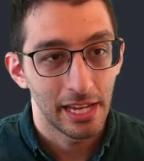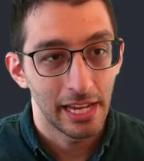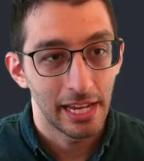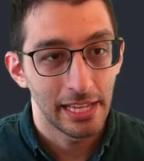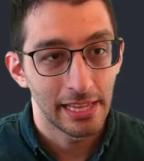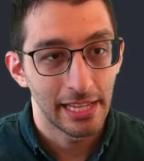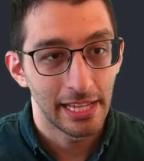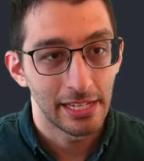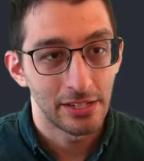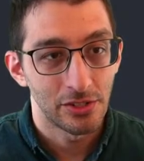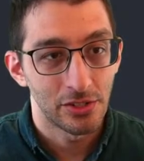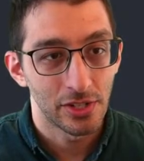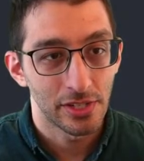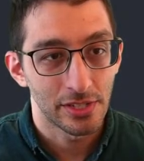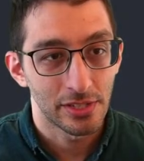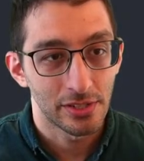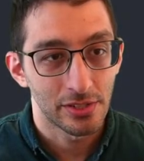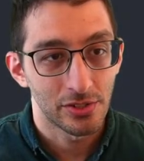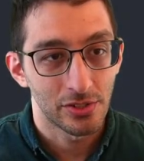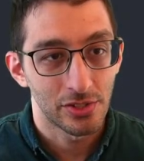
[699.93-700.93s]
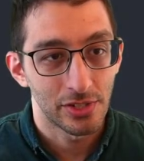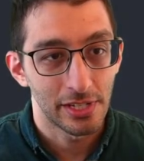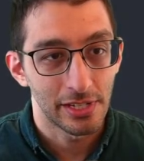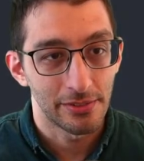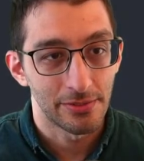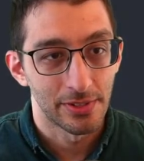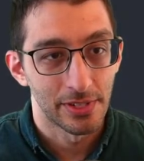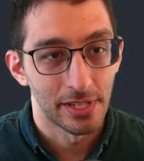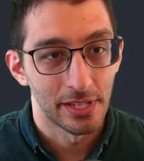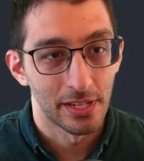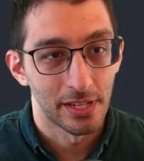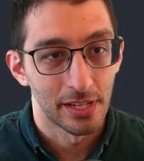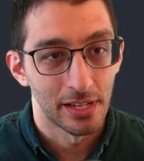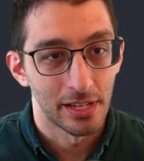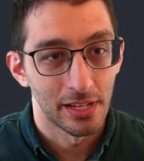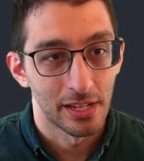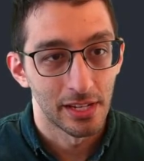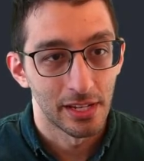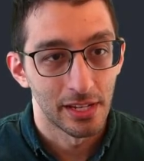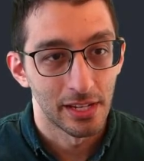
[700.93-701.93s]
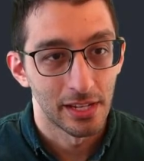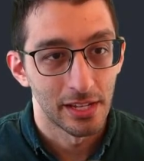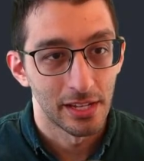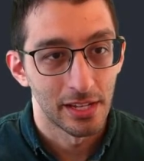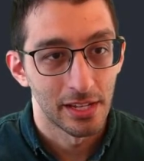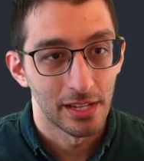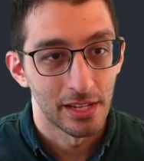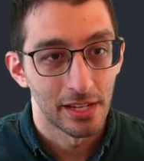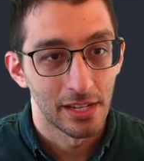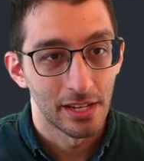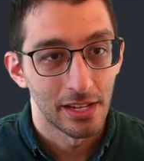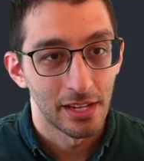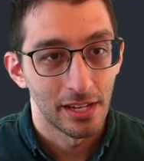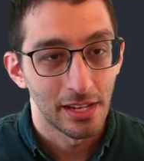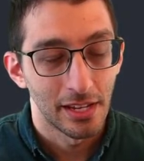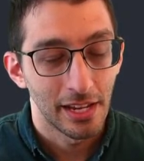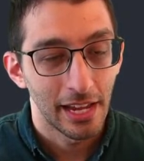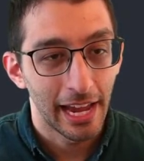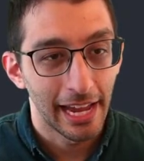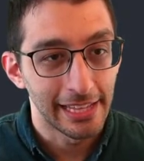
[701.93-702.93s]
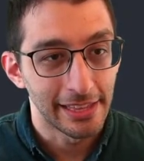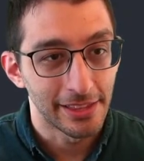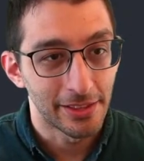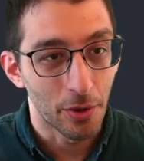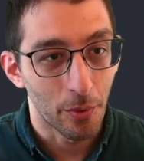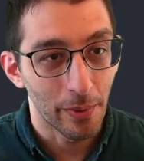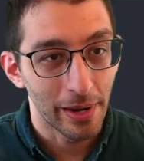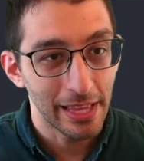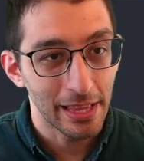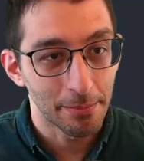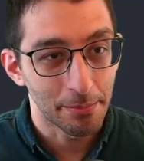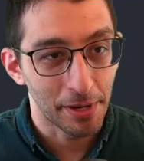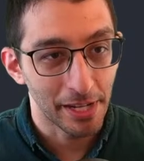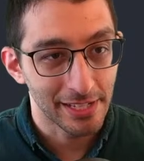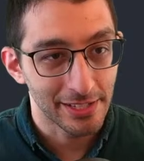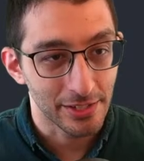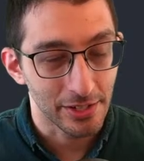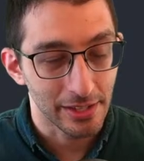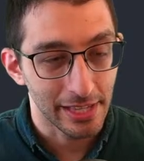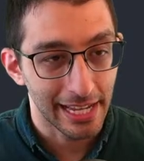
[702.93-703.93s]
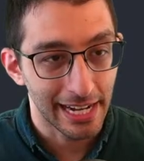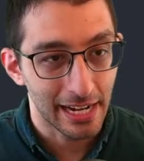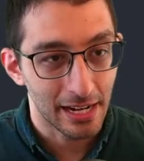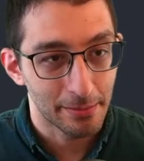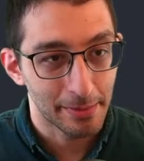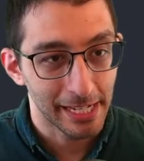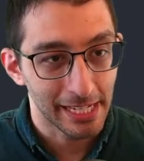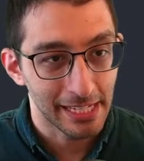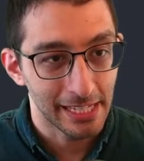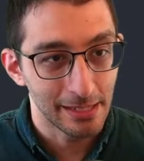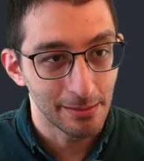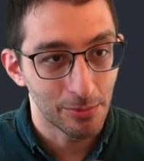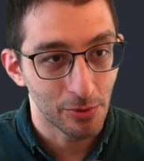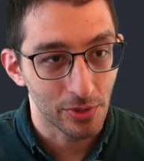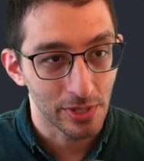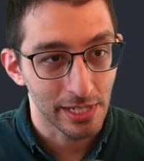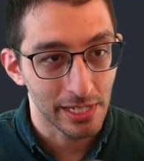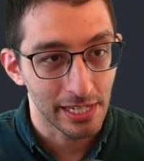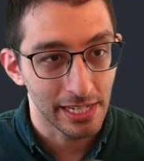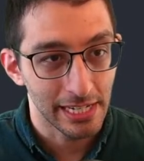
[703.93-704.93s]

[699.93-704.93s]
and then just Shift. And the way the buttons are laid out on my keyboard